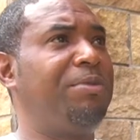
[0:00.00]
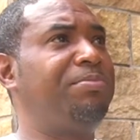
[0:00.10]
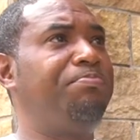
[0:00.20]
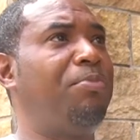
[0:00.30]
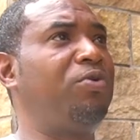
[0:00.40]

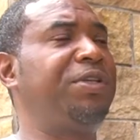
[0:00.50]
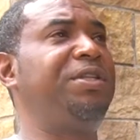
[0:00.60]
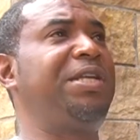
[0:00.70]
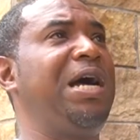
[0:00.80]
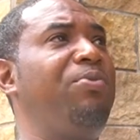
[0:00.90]
most of the
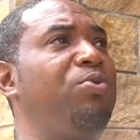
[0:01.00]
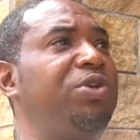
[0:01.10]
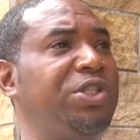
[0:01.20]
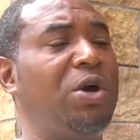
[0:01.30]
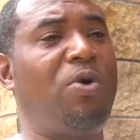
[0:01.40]
time we
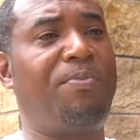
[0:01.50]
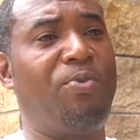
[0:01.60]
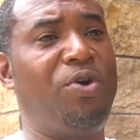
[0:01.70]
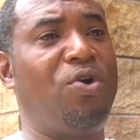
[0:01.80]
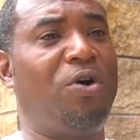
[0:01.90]
would show up and
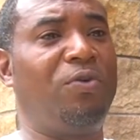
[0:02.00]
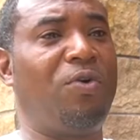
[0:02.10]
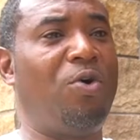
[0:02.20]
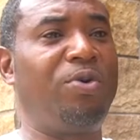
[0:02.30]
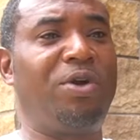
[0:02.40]
we go on the
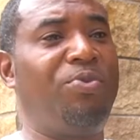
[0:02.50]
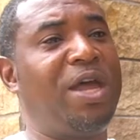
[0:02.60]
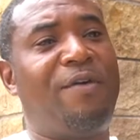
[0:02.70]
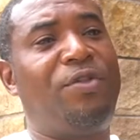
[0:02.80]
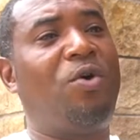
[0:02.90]
road with them. We
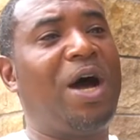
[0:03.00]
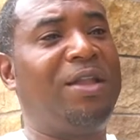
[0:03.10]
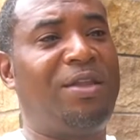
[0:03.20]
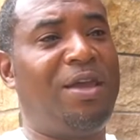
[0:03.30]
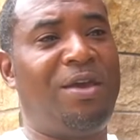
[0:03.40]
have no
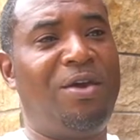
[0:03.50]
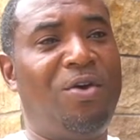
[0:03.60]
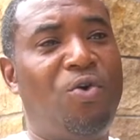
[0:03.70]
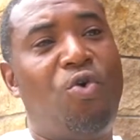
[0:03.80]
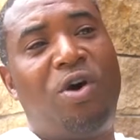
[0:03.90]
idea
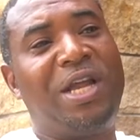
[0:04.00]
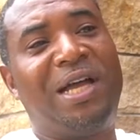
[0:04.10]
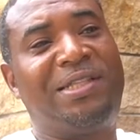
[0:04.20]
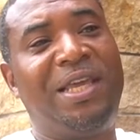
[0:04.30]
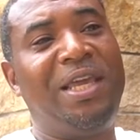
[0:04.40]
who on
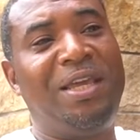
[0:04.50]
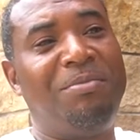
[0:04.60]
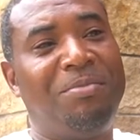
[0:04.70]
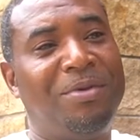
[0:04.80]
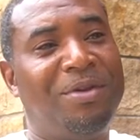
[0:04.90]
our
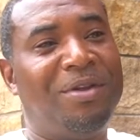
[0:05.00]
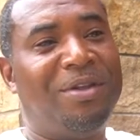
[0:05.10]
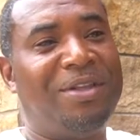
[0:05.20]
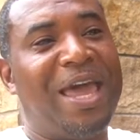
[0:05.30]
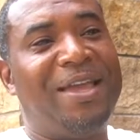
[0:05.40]
team
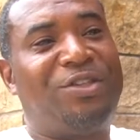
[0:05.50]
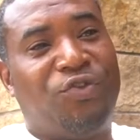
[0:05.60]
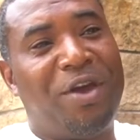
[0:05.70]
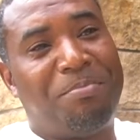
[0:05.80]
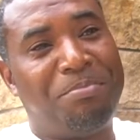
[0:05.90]
that
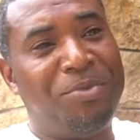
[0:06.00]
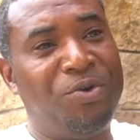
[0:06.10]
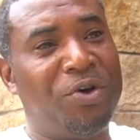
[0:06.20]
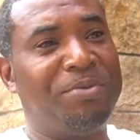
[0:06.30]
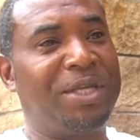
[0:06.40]
trip. You
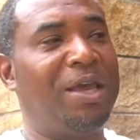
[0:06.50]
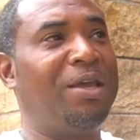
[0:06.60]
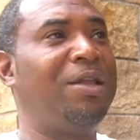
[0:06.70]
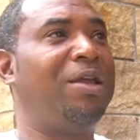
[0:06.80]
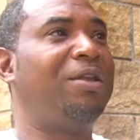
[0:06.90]
know what I'm
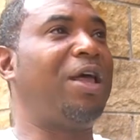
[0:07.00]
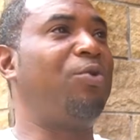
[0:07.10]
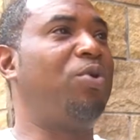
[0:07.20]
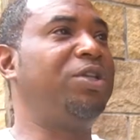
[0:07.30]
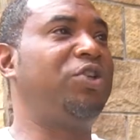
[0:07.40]
saying? Yeah.
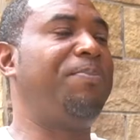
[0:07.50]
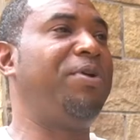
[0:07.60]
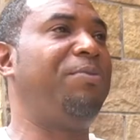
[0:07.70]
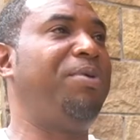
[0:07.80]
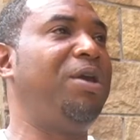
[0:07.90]
Like one trip
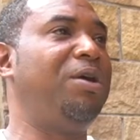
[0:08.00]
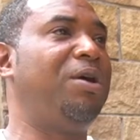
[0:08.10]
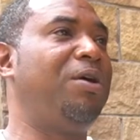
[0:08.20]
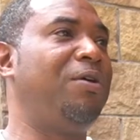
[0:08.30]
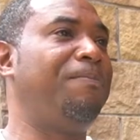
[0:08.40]
it'll be
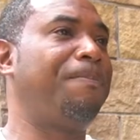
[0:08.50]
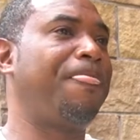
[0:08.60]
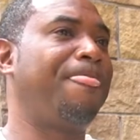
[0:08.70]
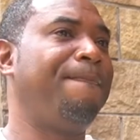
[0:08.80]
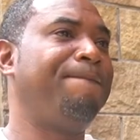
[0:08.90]

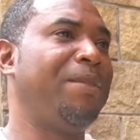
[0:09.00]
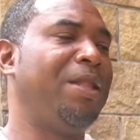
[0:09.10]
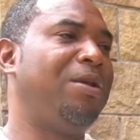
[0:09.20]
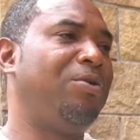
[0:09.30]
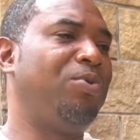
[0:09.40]

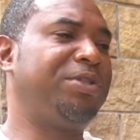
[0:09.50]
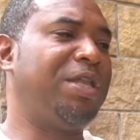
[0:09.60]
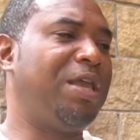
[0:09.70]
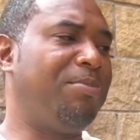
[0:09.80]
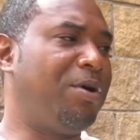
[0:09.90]
what's
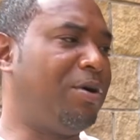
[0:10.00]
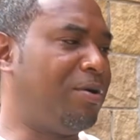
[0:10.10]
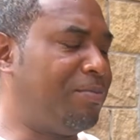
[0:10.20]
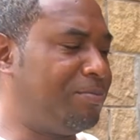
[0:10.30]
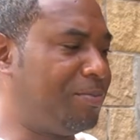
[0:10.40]
my
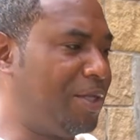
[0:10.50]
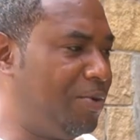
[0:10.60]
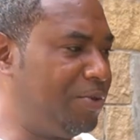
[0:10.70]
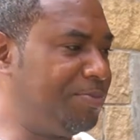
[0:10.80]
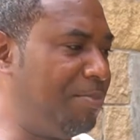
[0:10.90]

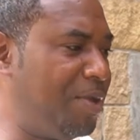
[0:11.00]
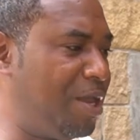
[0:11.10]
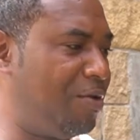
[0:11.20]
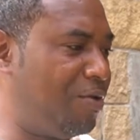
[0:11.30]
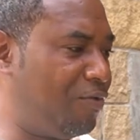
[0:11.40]

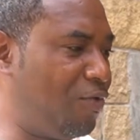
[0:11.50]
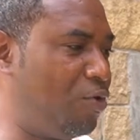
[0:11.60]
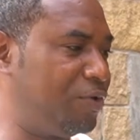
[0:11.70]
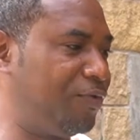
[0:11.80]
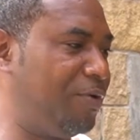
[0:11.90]
man
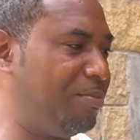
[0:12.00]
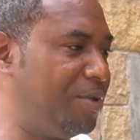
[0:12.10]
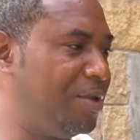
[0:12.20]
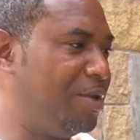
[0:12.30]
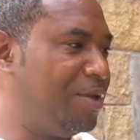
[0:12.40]
Roach from
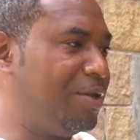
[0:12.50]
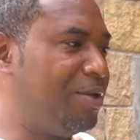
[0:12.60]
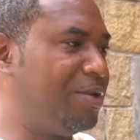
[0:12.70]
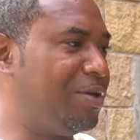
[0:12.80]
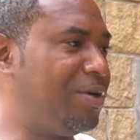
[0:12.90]

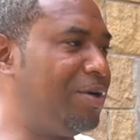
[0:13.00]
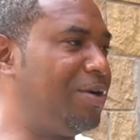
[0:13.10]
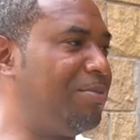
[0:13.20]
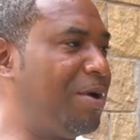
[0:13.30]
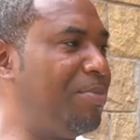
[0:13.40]

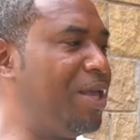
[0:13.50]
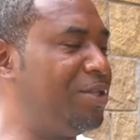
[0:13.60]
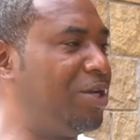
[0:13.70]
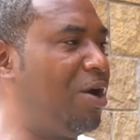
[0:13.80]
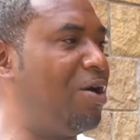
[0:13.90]
my man
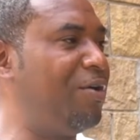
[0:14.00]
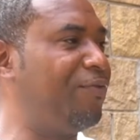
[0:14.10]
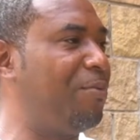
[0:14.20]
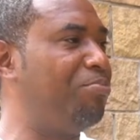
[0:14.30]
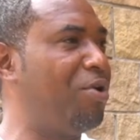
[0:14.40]
John
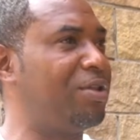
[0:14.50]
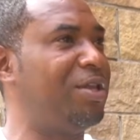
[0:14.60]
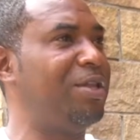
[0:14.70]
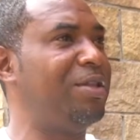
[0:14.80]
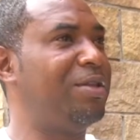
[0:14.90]
from Brooklyn.